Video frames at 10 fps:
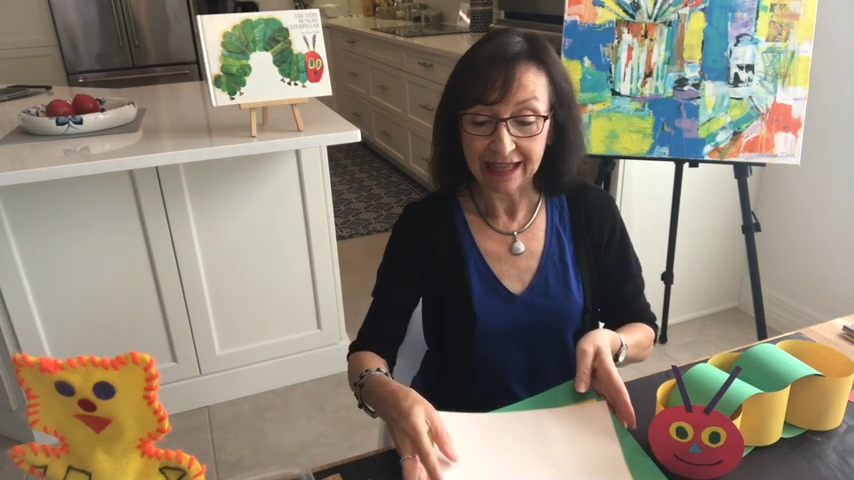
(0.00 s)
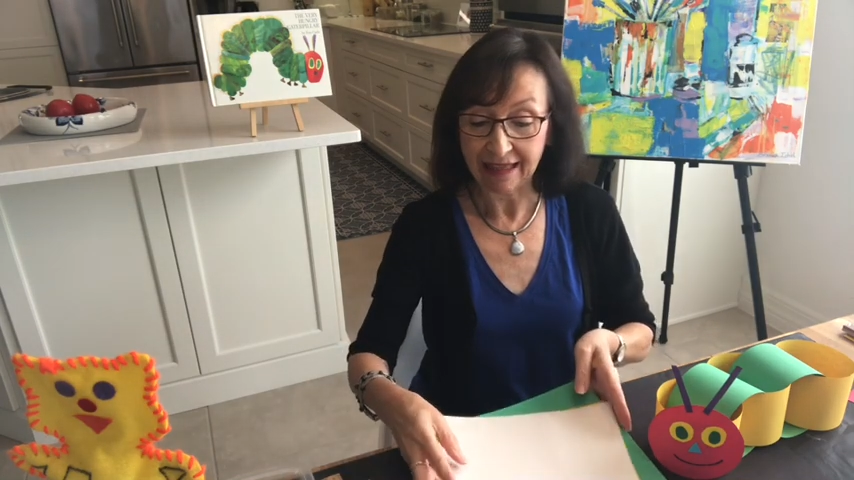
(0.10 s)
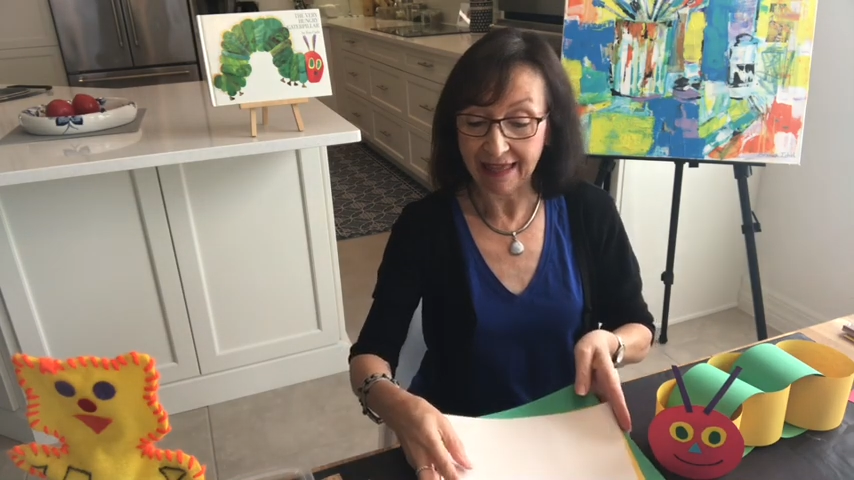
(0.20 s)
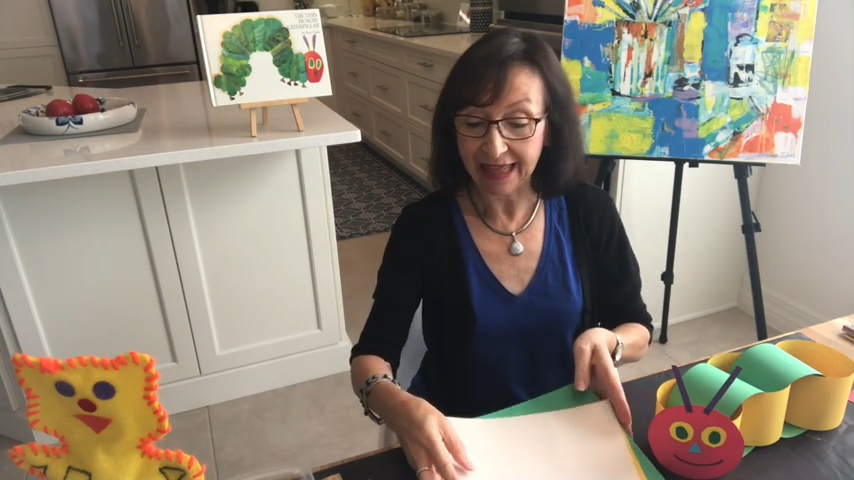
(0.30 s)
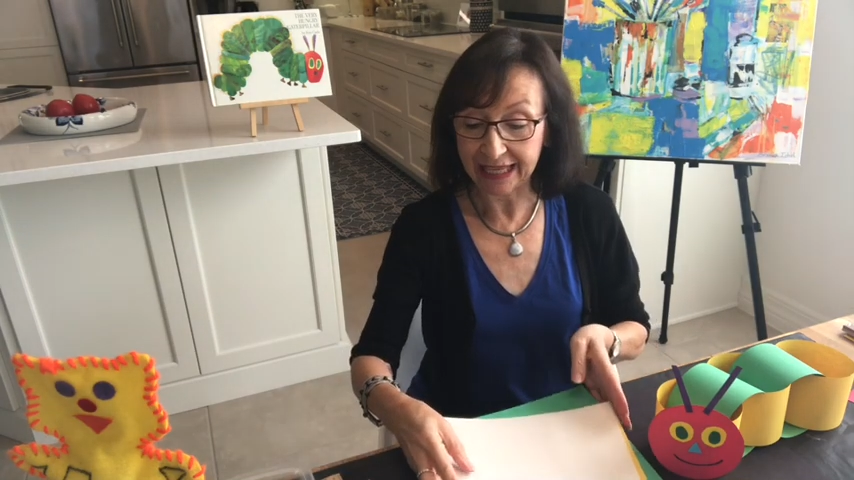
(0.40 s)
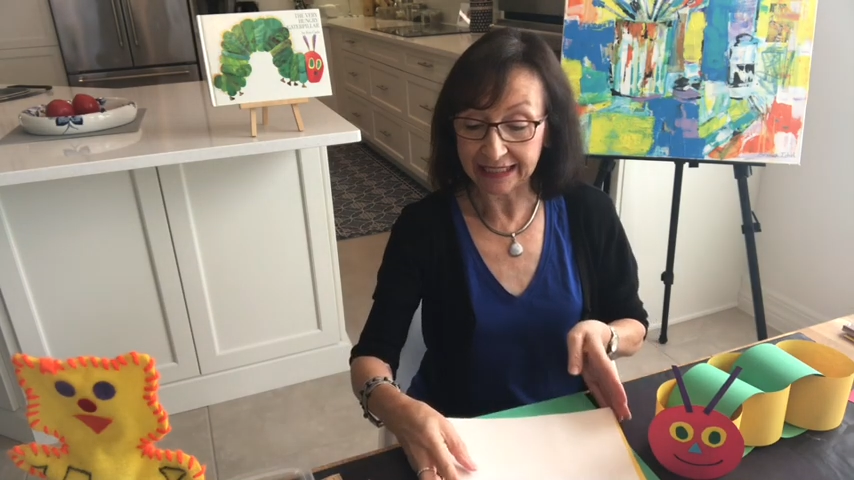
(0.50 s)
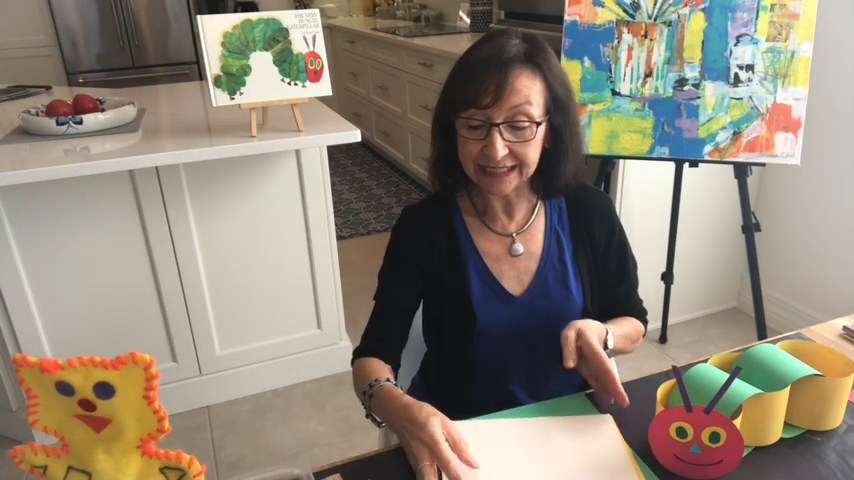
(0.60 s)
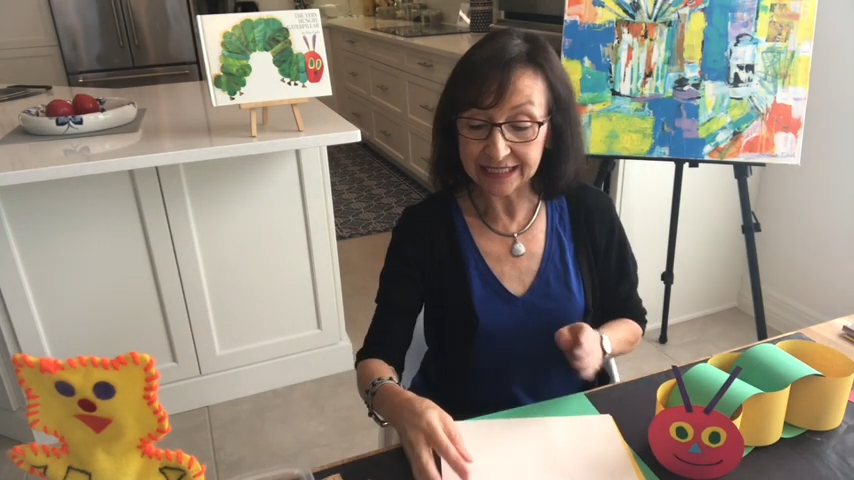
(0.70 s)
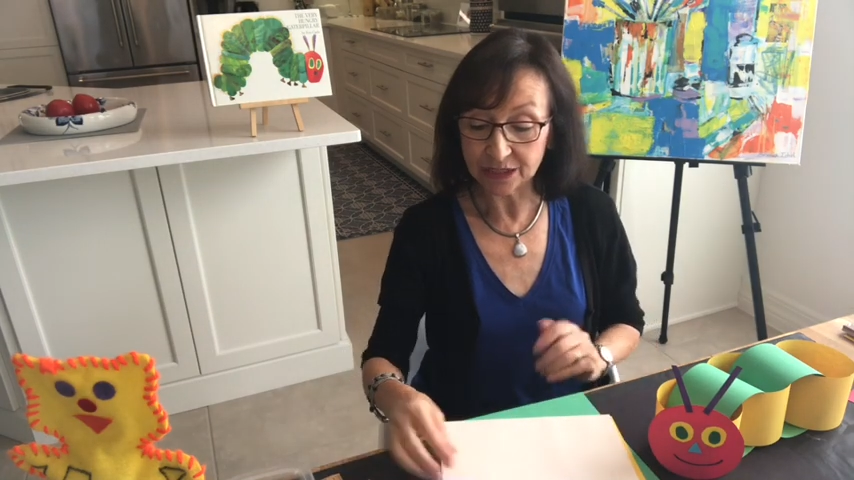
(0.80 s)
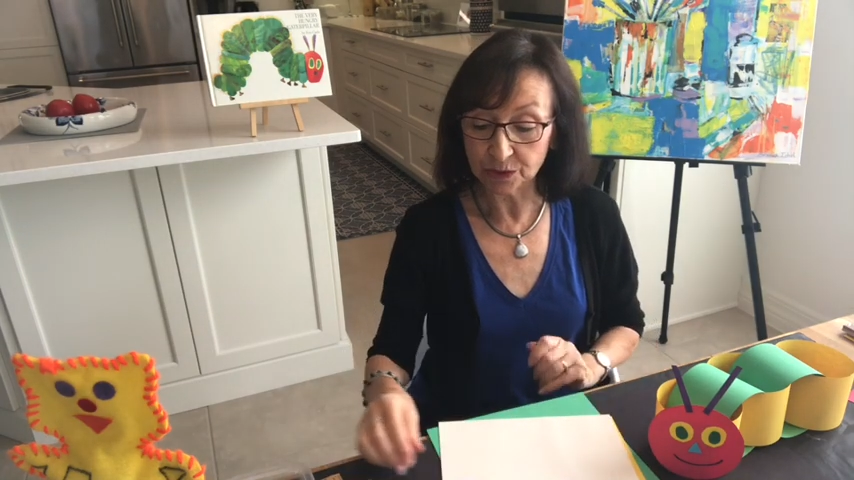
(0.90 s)

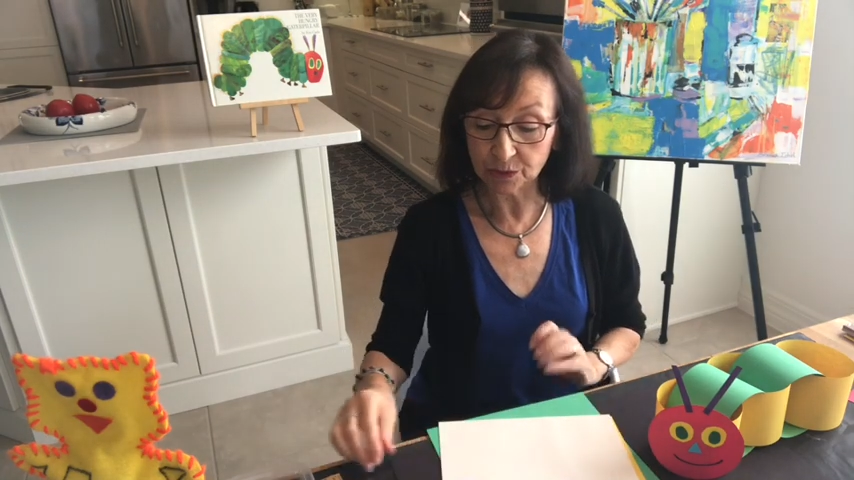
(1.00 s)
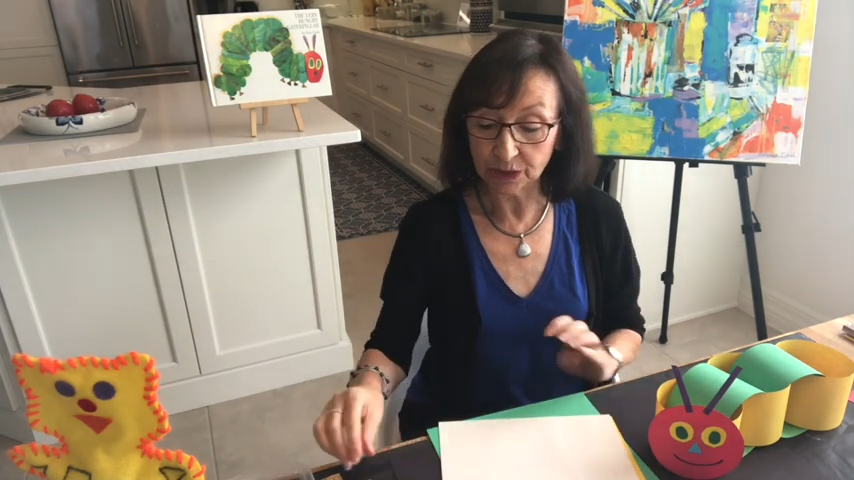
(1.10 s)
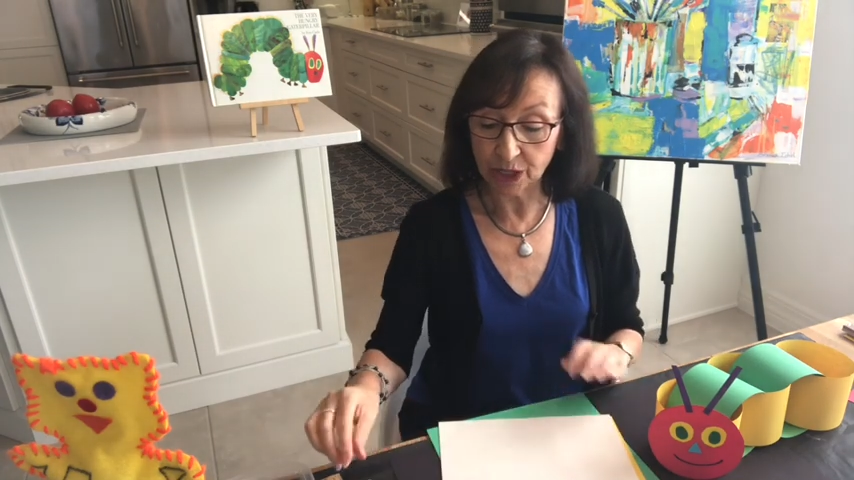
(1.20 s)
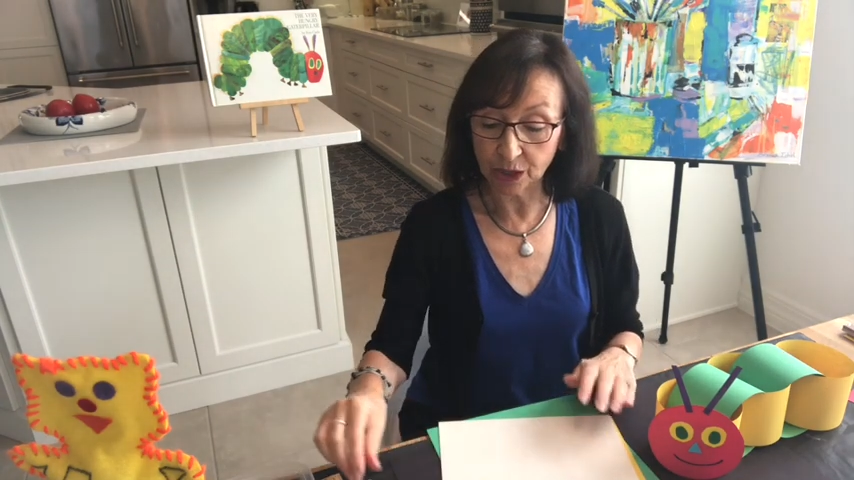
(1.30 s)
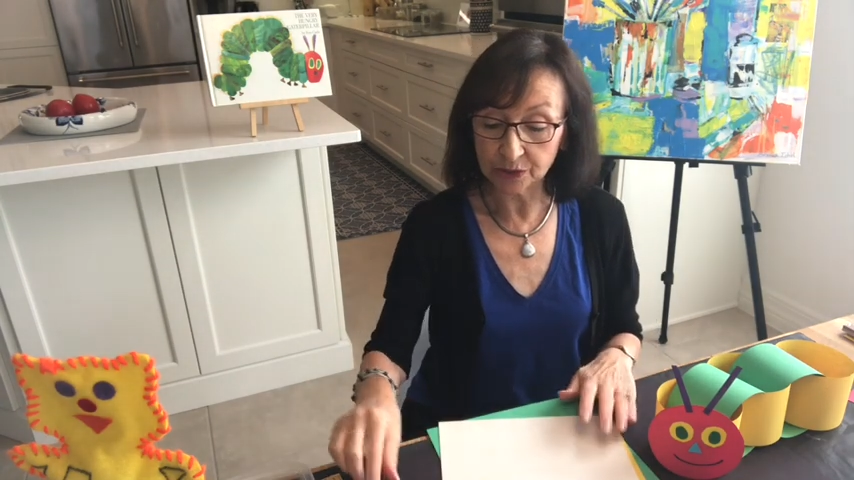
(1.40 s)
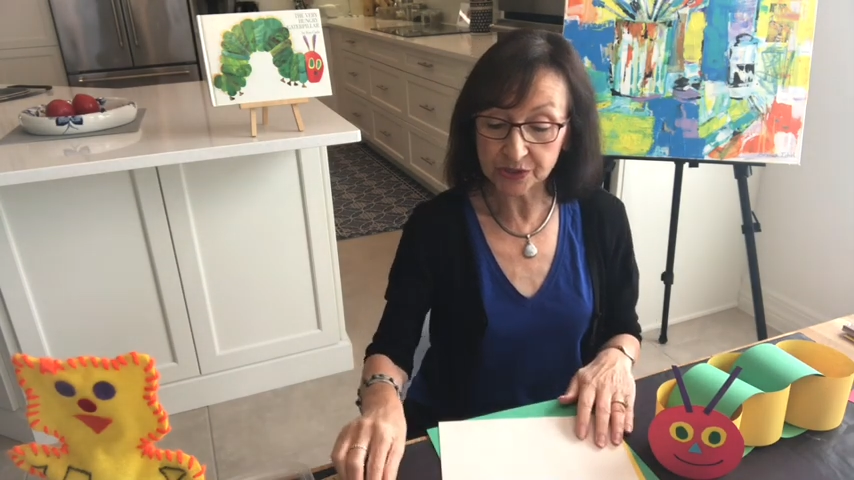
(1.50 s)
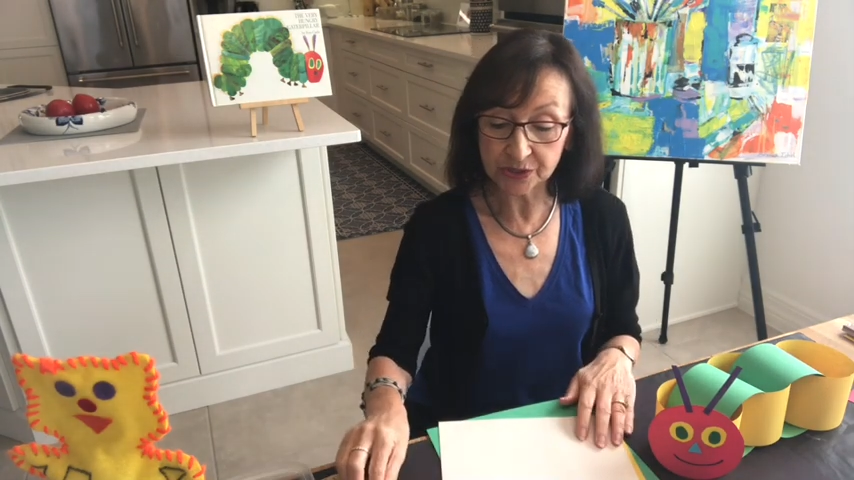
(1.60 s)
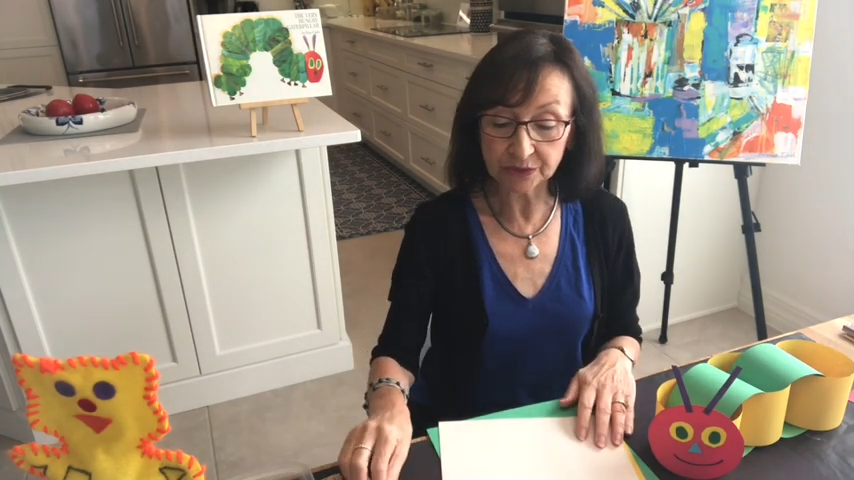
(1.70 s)
and you will also